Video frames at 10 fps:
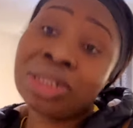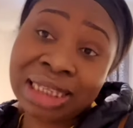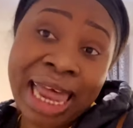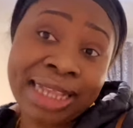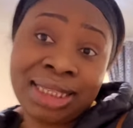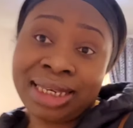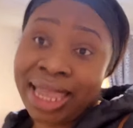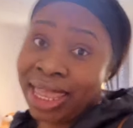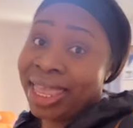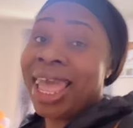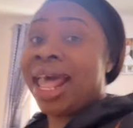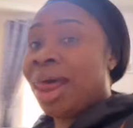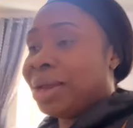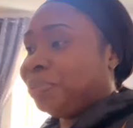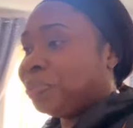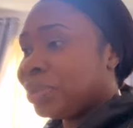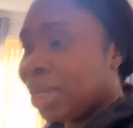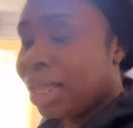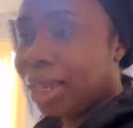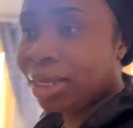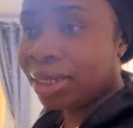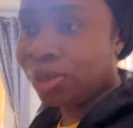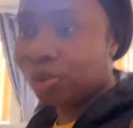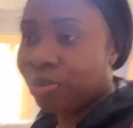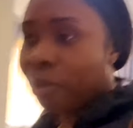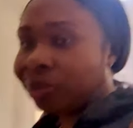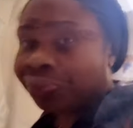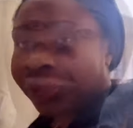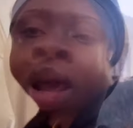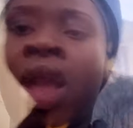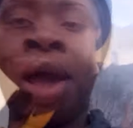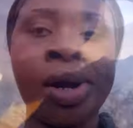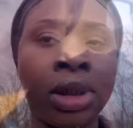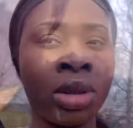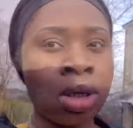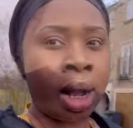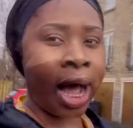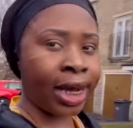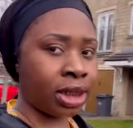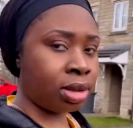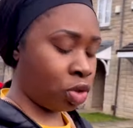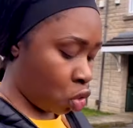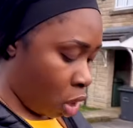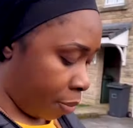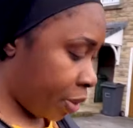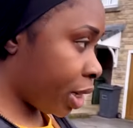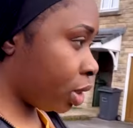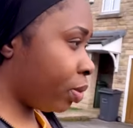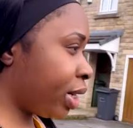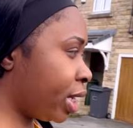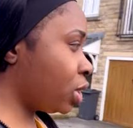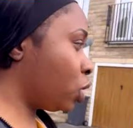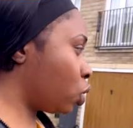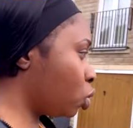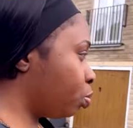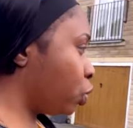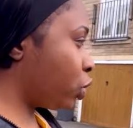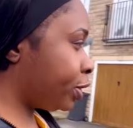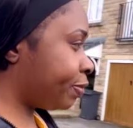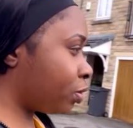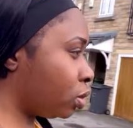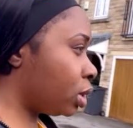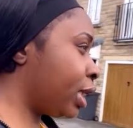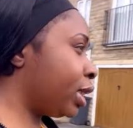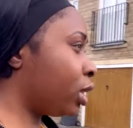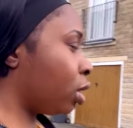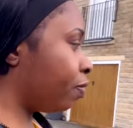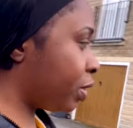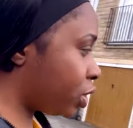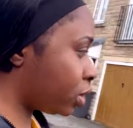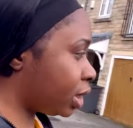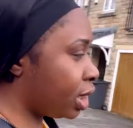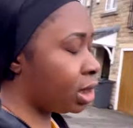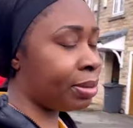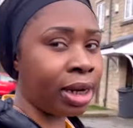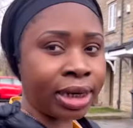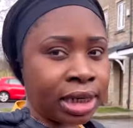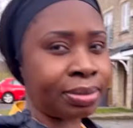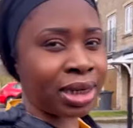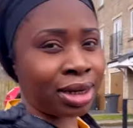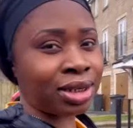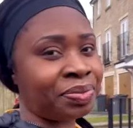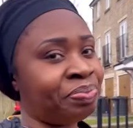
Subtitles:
like today. Yeah, let's go. Guys, I'm so happy that the weather is so beautiful and lovely today, to be honest, because